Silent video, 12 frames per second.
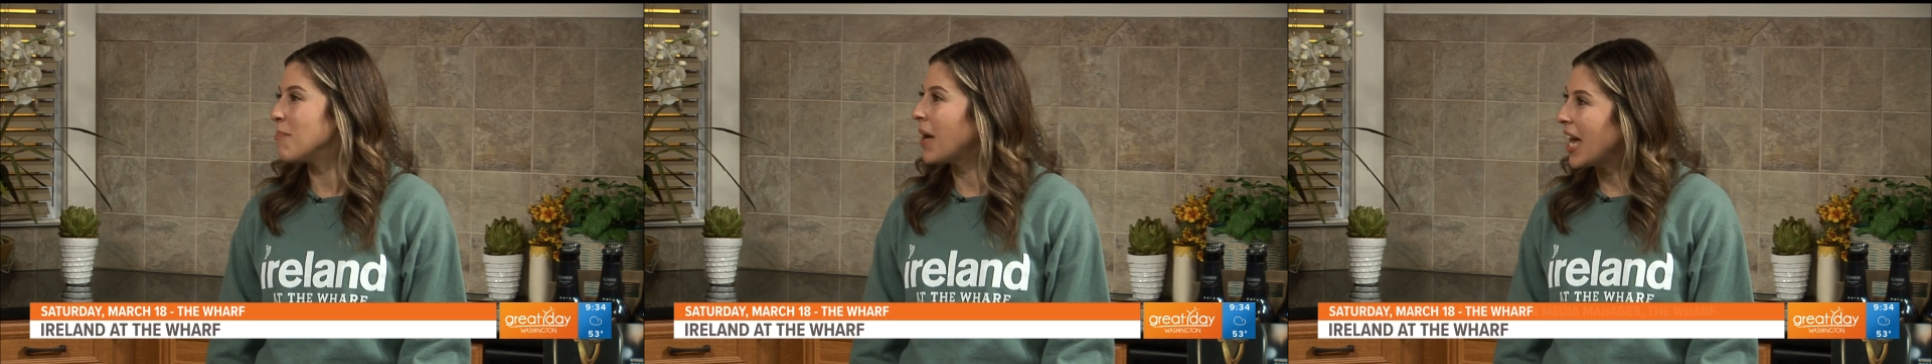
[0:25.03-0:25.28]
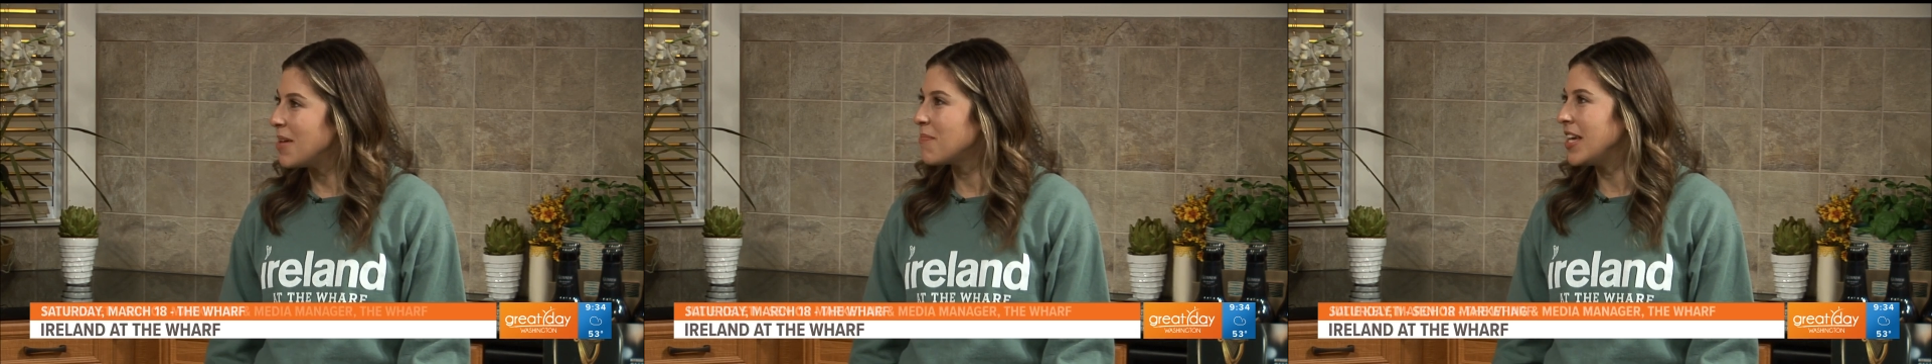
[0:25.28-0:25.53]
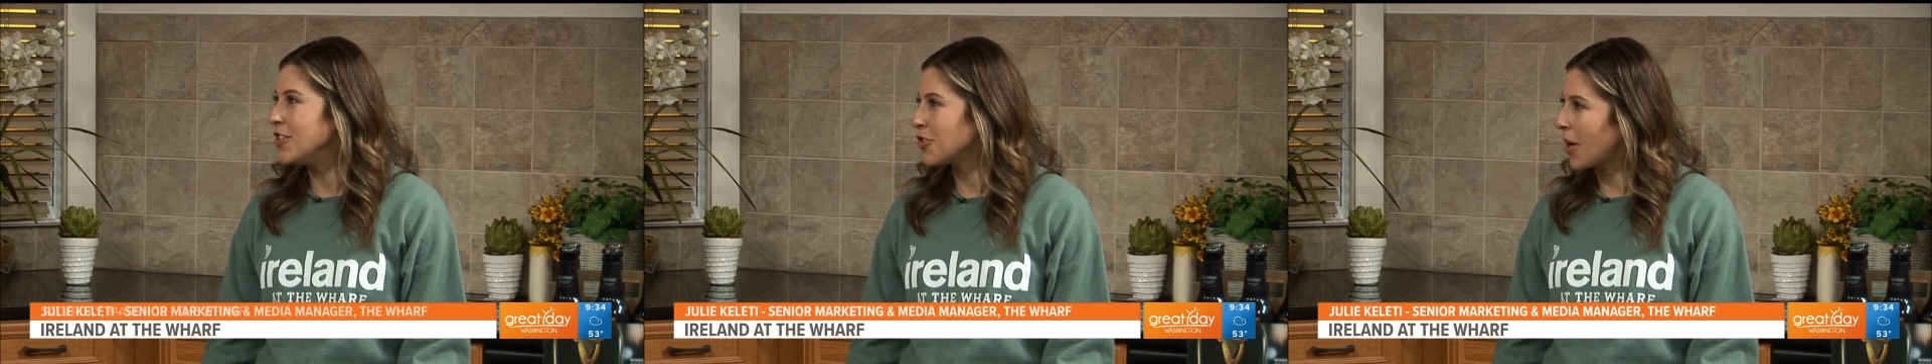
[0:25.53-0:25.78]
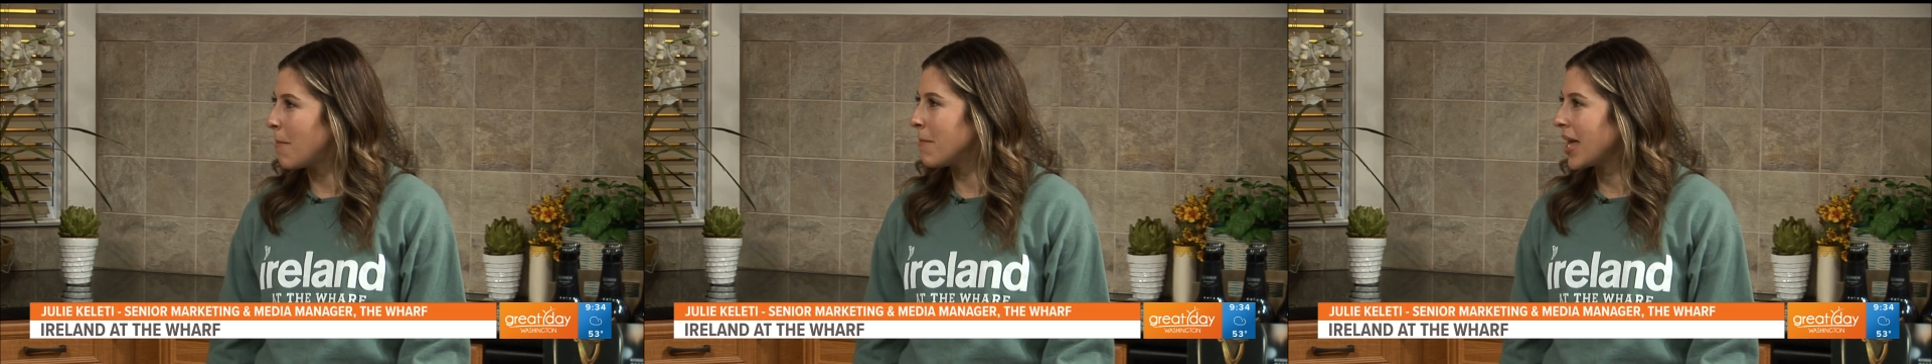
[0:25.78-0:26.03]
pipe and
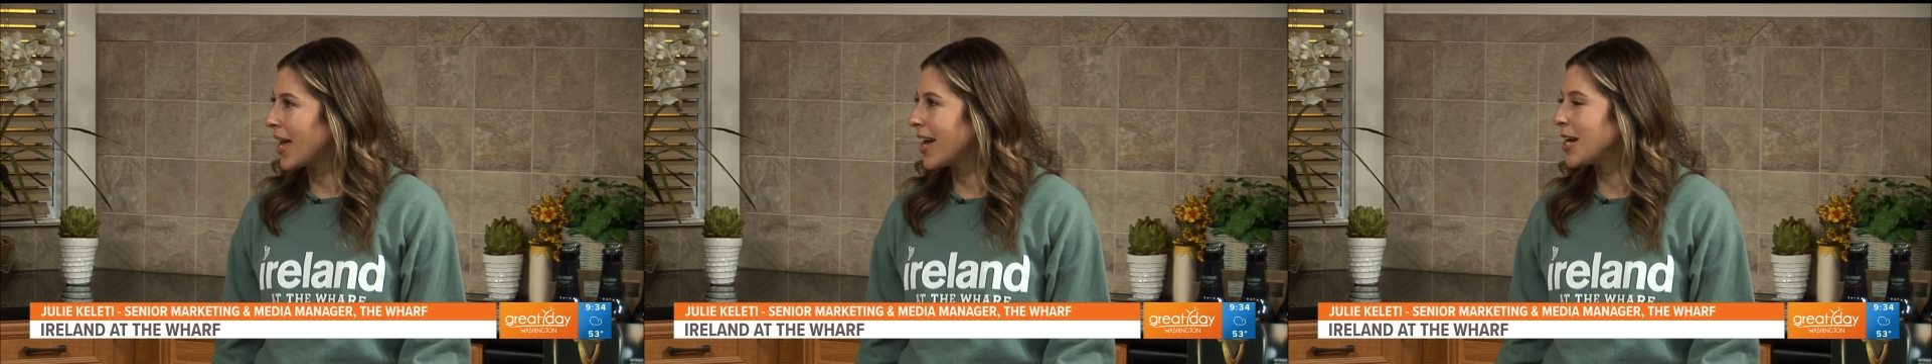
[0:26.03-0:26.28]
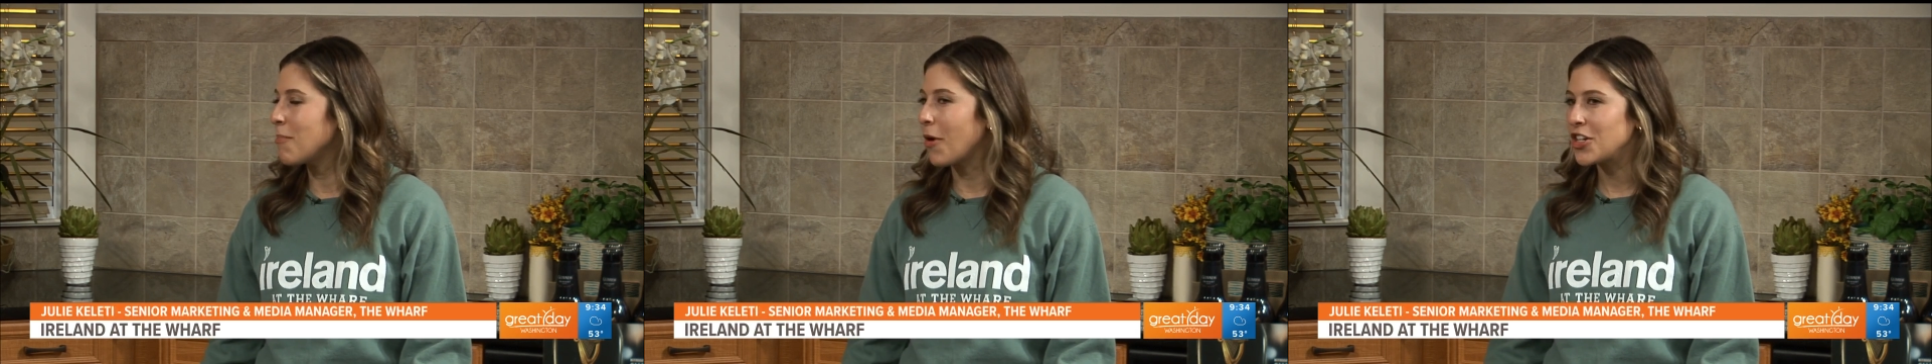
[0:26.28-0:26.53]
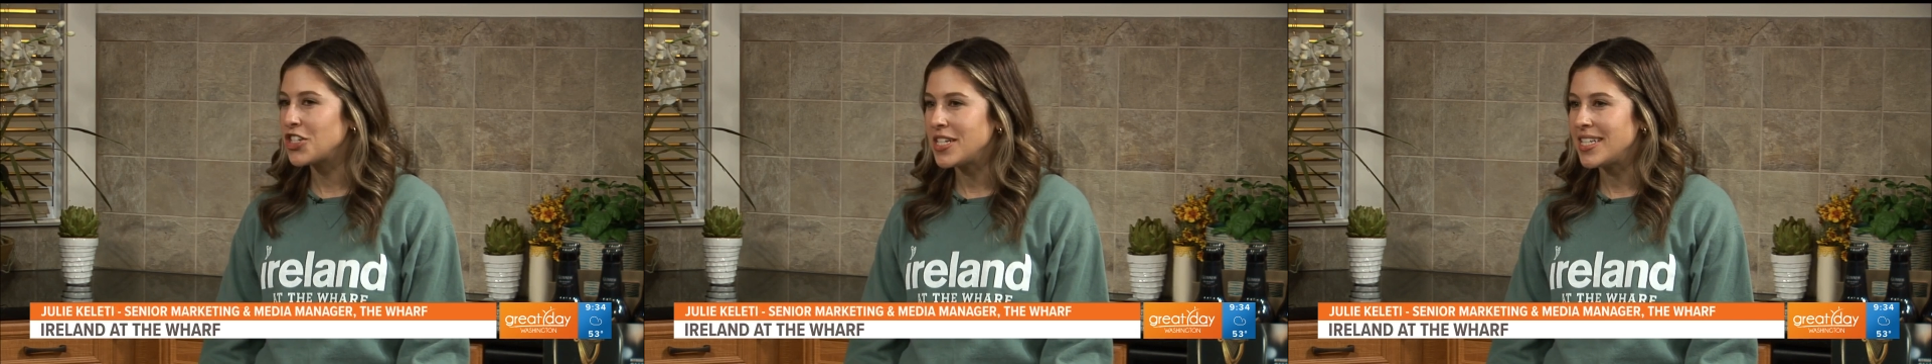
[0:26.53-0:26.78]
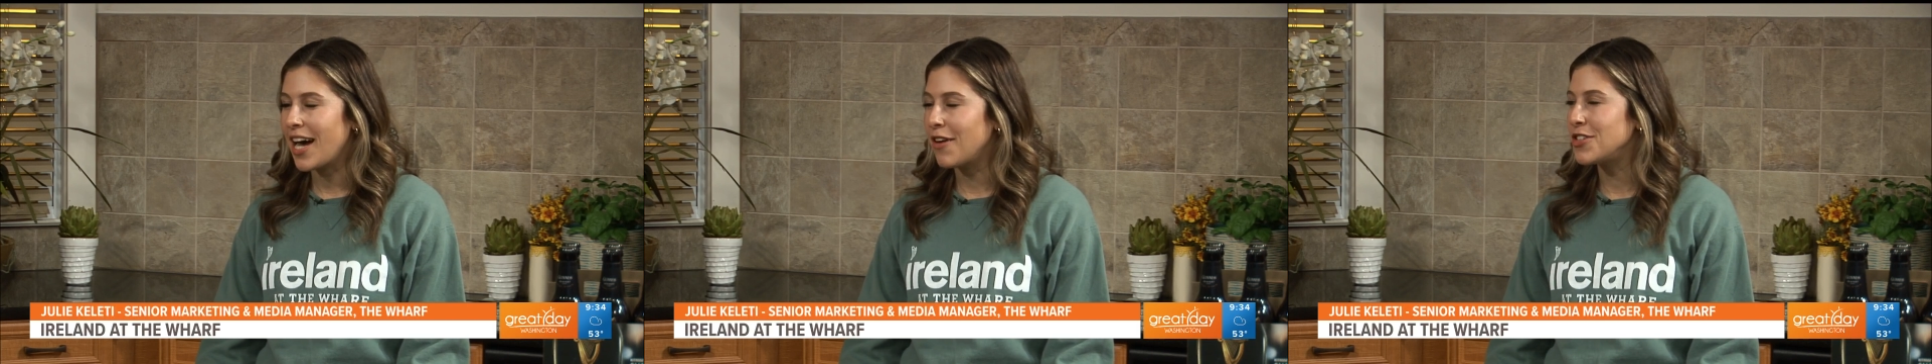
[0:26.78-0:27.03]
drum band marching
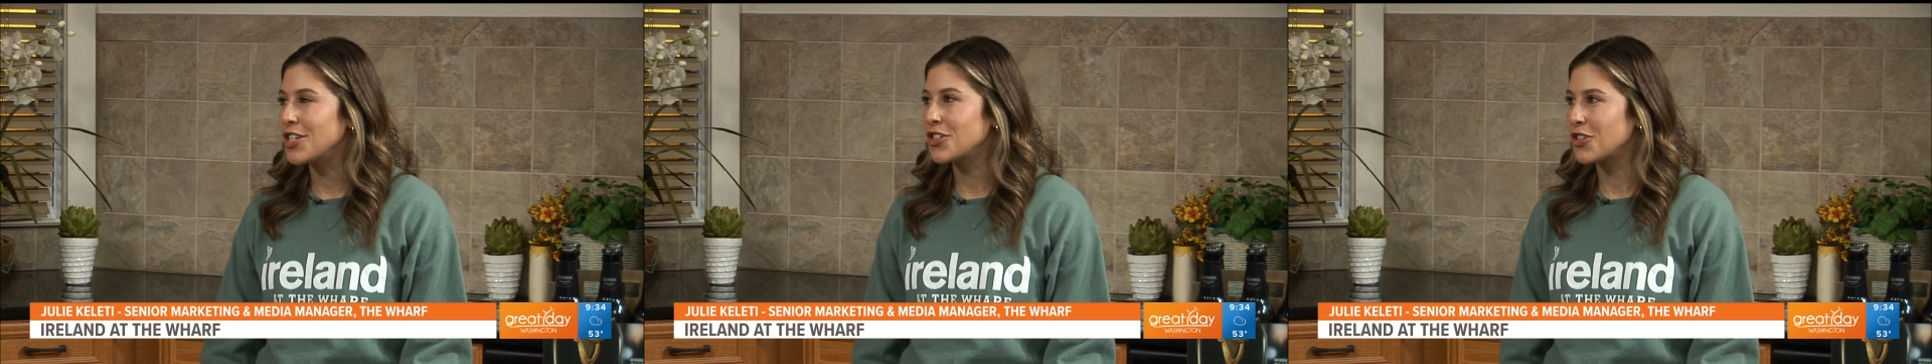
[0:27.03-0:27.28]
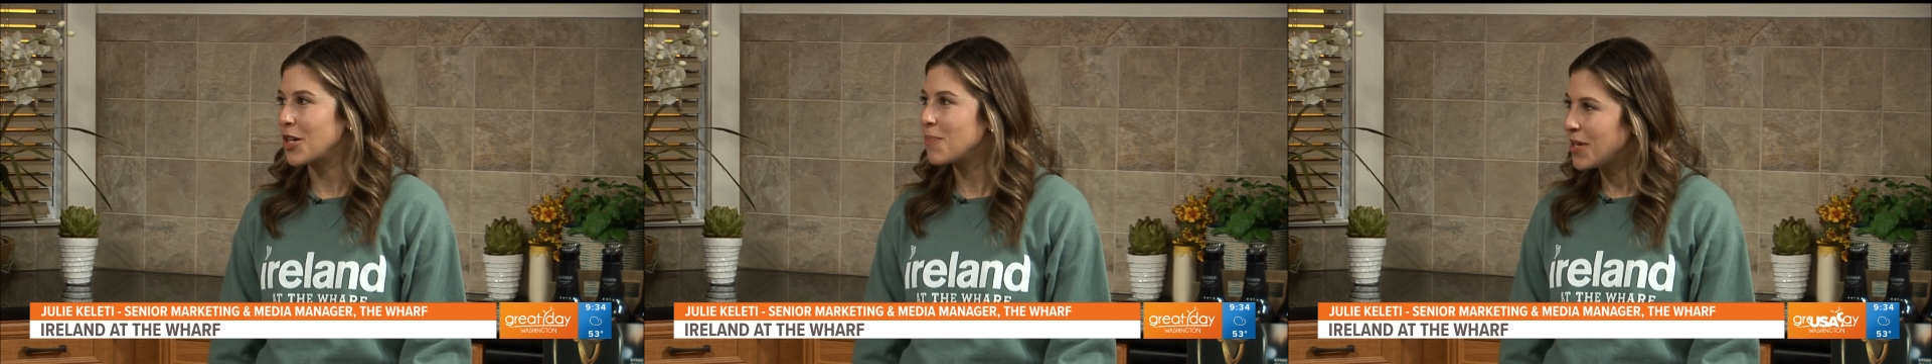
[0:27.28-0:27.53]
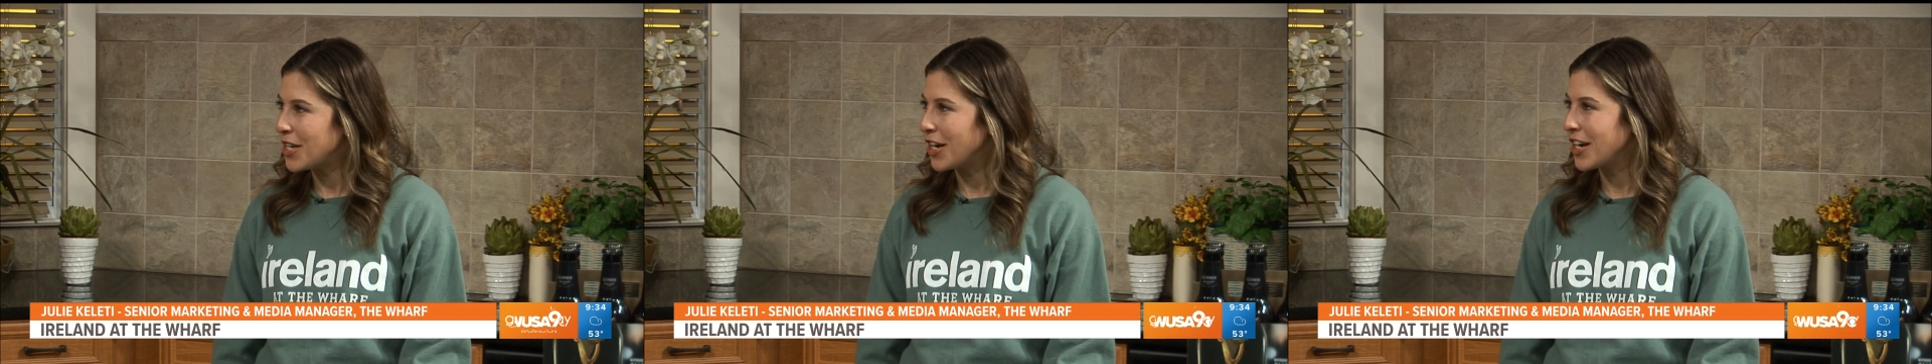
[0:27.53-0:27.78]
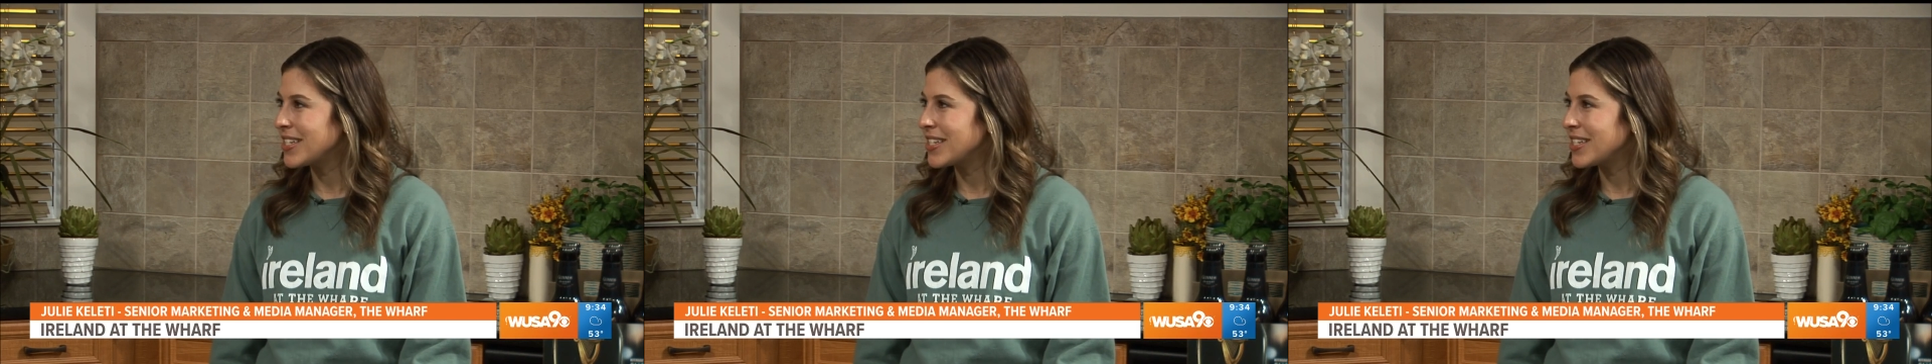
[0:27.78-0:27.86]
down District Pier